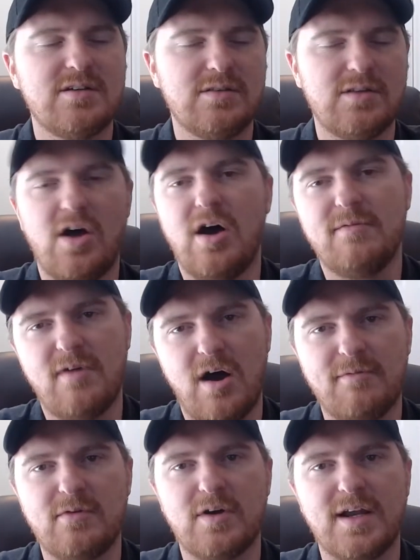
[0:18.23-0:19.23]
lav
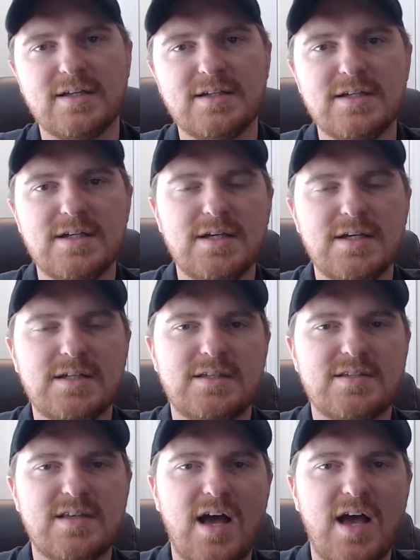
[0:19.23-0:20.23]
offering,
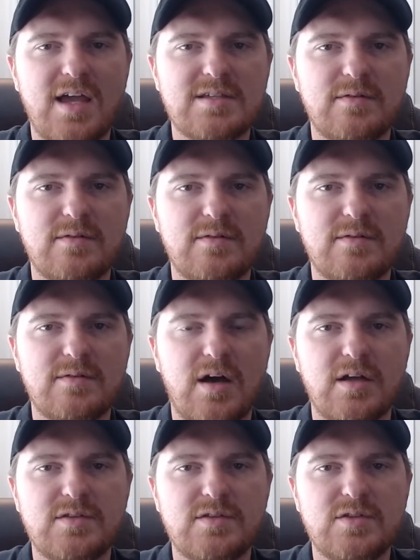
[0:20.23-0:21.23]
designed
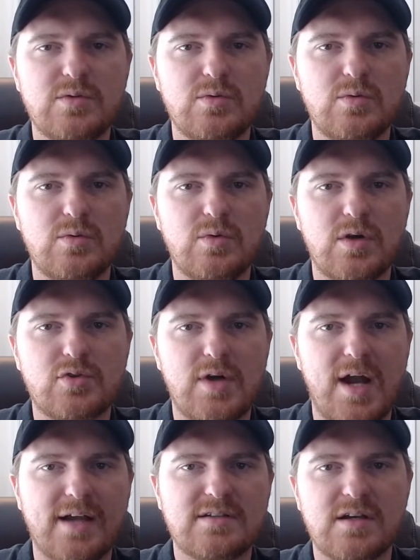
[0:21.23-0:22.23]
to
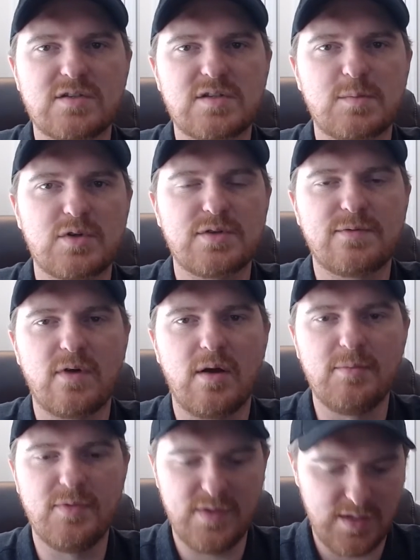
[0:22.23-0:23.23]
attract customers
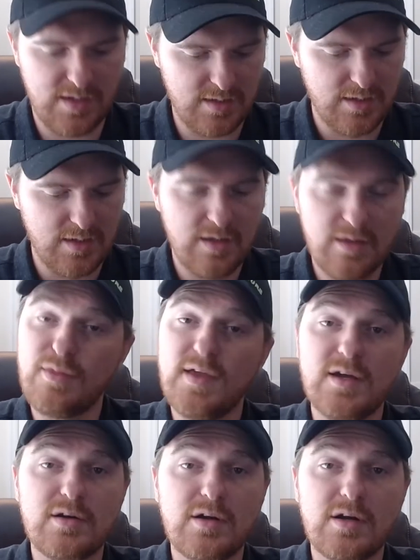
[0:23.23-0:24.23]
from the
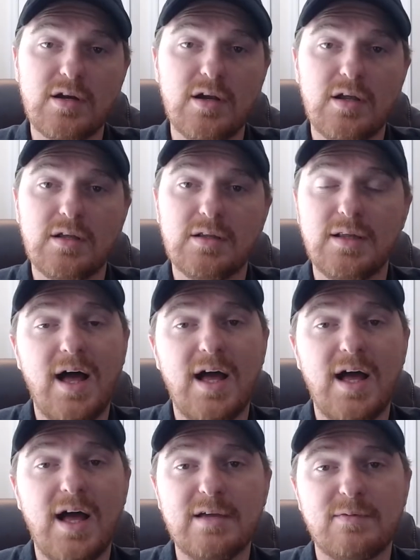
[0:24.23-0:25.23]
theater,
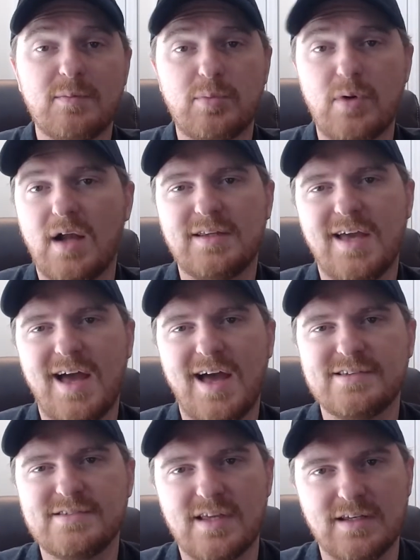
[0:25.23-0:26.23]
live,
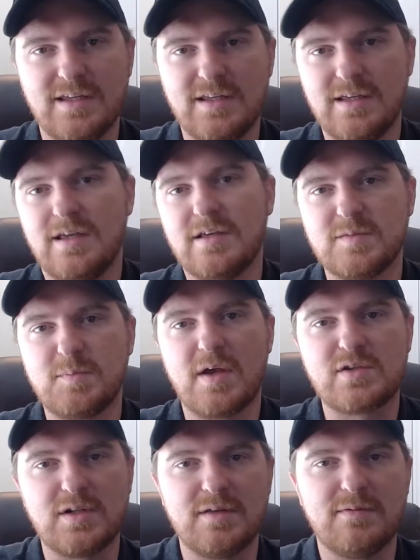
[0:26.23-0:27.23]
broadcast, and
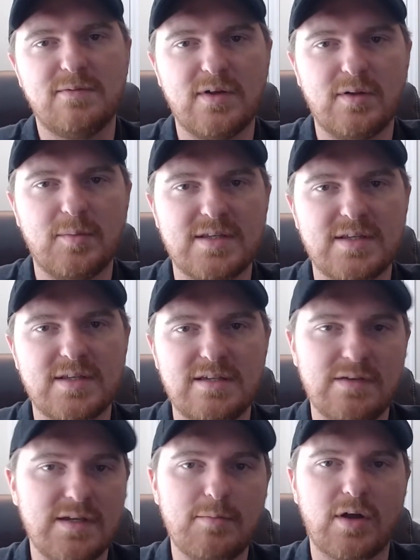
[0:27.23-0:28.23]
especially film and
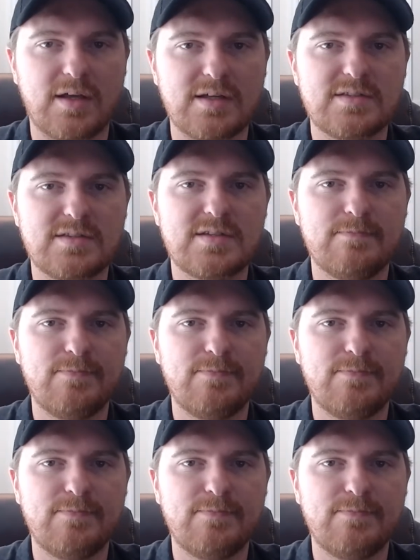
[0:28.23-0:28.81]
TV markets.